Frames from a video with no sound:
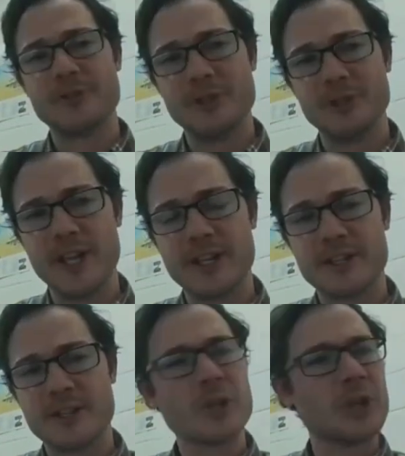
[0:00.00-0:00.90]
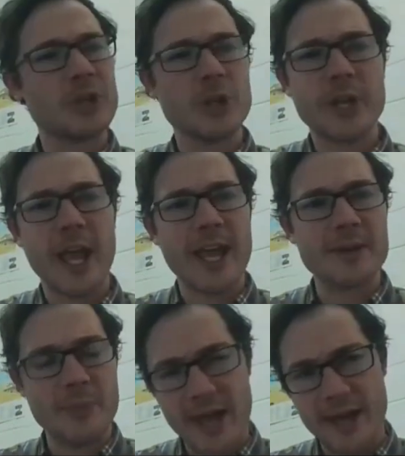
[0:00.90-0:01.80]
your lake, good
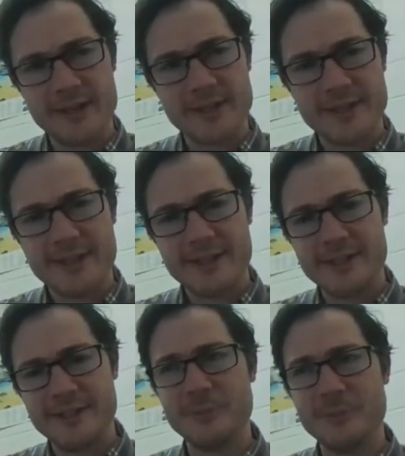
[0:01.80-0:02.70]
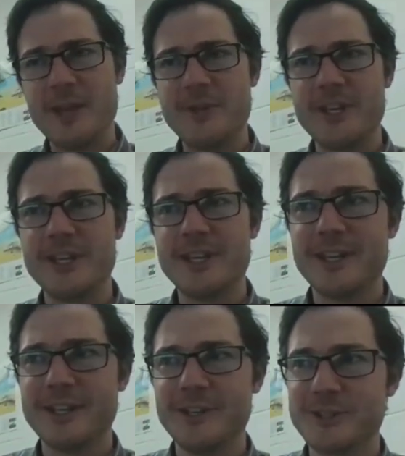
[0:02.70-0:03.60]
and bad. Maybe
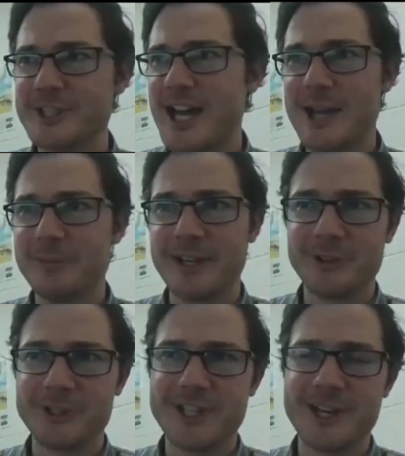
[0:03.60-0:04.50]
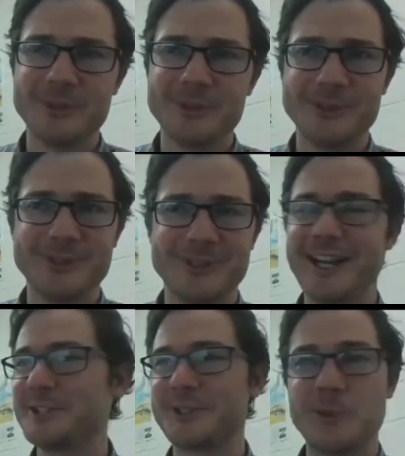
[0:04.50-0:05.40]
here's a timeline, for example, that
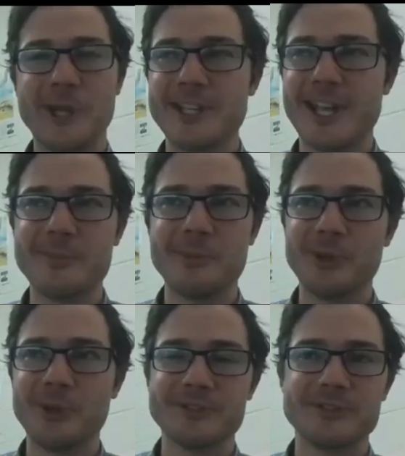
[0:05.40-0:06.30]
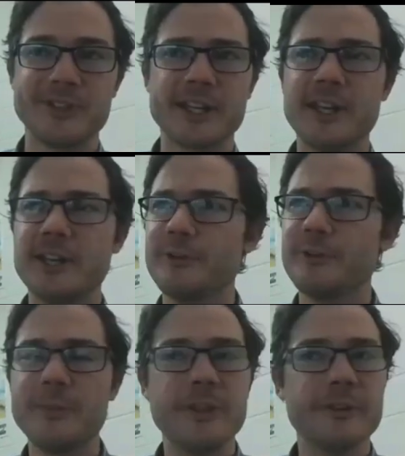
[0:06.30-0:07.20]
I just quickly came up with. It's like,
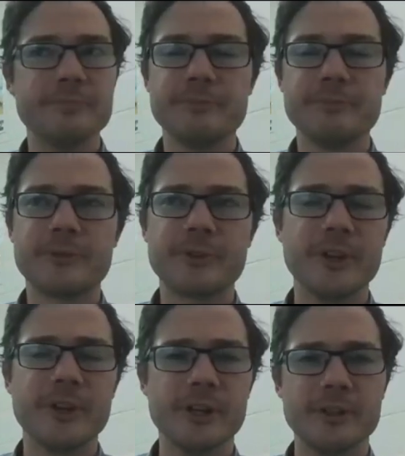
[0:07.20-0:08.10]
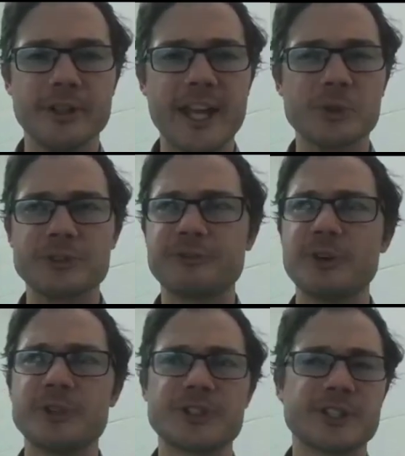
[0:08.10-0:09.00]
maybe the lake was
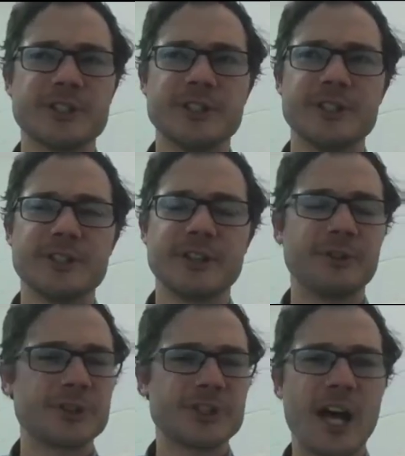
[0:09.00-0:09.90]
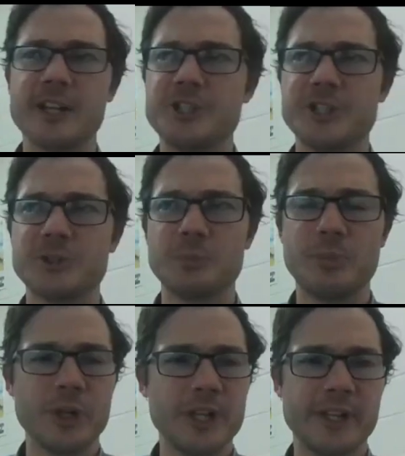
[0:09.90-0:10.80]
the first cottages were
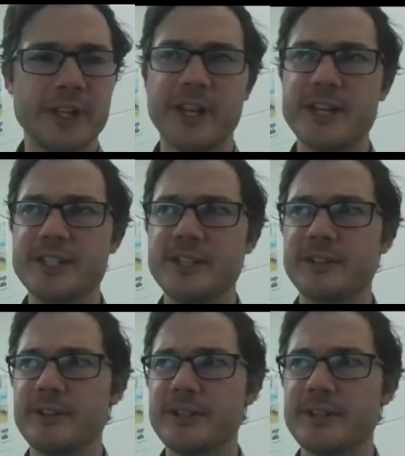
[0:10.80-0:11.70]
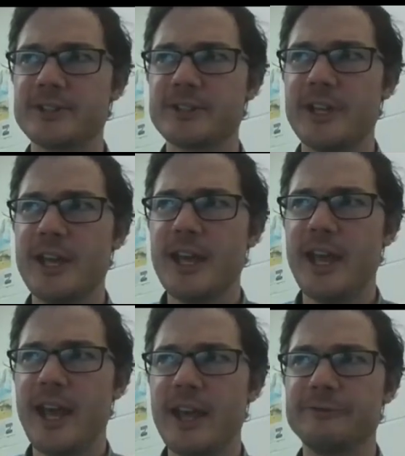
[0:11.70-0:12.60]
put in the 1930s,
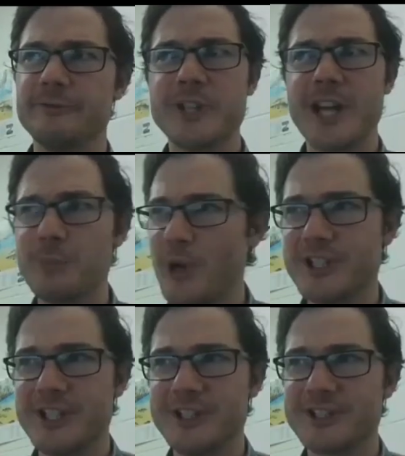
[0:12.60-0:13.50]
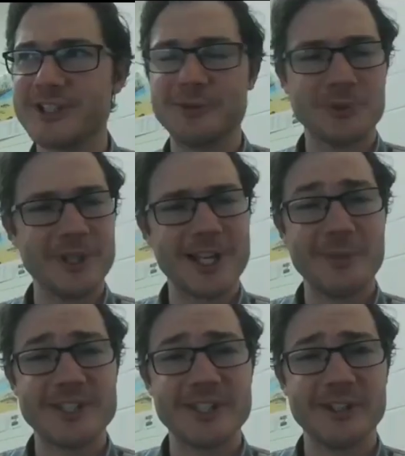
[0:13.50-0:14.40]
and full-time residents didn't really
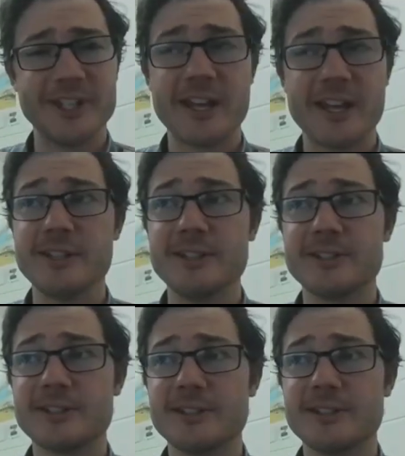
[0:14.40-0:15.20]
come until the 90s.